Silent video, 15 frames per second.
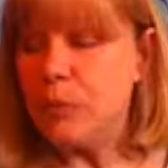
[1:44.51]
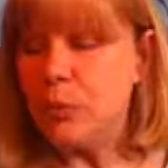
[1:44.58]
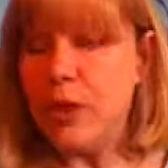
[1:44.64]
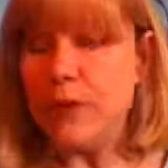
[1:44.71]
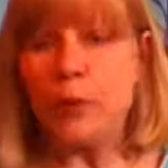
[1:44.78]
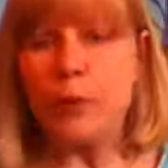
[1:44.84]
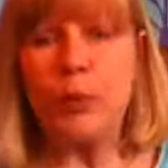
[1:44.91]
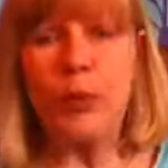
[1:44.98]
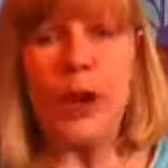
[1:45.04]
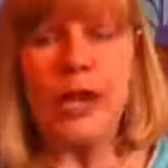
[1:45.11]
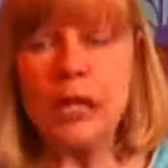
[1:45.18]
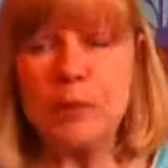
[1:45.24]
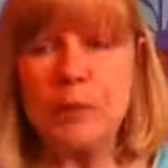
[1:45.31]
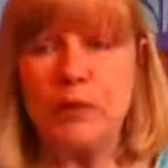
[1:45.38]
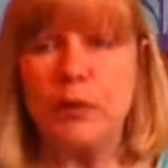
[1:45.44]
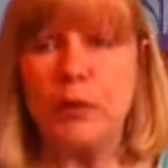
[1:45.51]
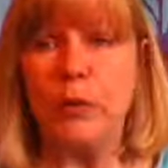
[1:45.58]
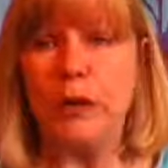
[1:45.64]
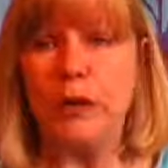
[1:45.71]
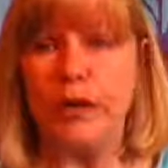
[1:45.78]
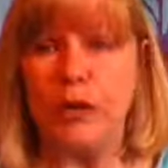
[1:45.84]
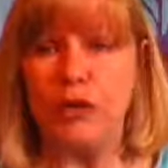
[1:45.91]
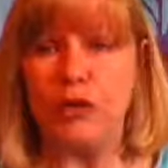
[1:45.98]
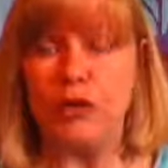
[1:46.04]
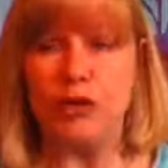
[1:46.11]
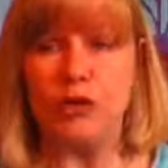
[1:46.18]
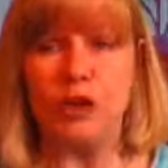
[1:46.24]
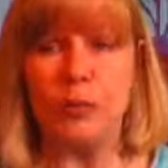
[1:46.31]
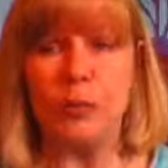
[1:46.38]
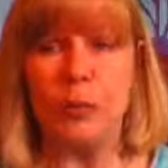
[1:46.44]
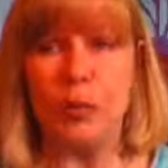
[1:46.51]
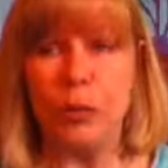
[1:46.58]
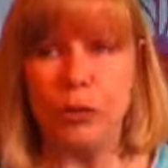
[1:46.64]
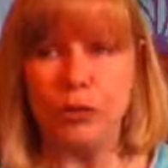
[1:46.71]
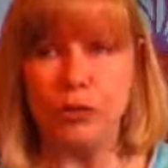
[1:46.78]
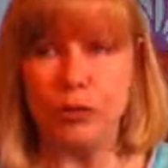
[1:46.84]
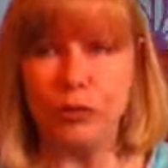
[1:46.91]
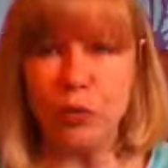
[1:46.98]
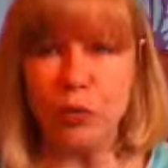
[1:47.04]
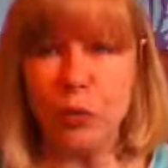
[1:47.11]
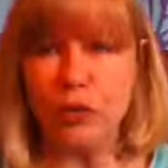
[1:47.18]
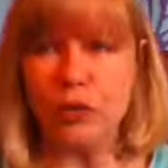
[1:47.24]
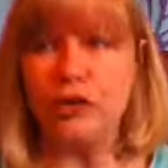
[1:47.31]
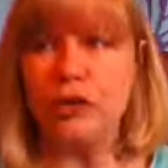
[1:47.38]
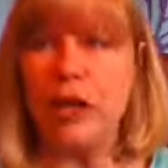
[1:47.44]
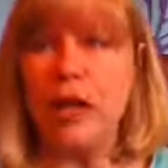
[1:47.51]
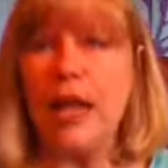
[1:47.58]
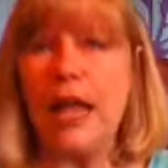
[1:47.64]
we have a breakup of a relationship or a divorce,